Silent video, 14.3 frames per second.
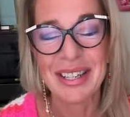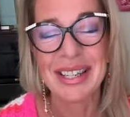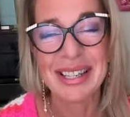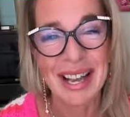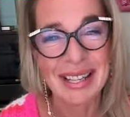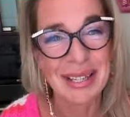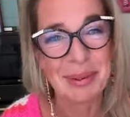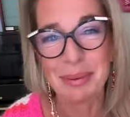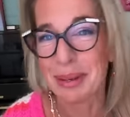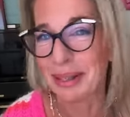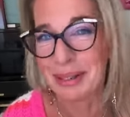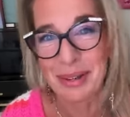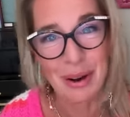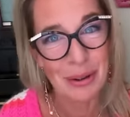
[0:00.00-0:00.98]
that says it
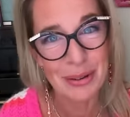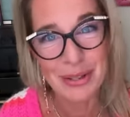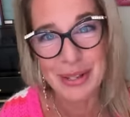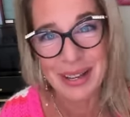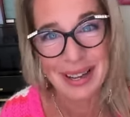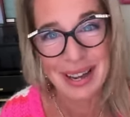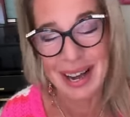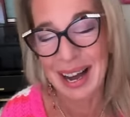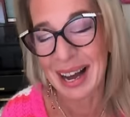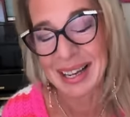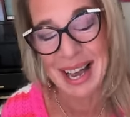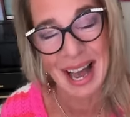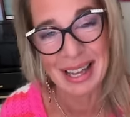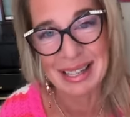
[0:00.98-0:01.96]
will not
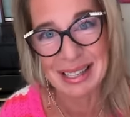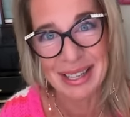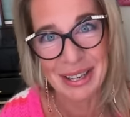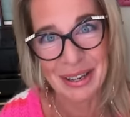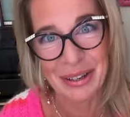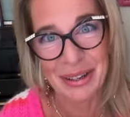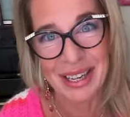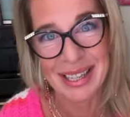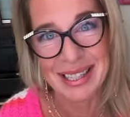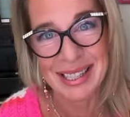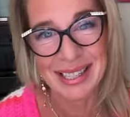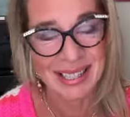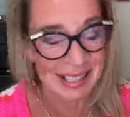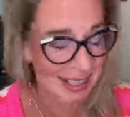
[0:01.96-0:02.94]
cancel on
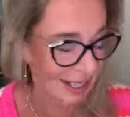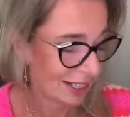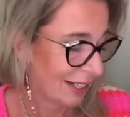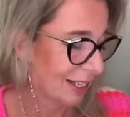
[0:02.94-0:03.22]
us.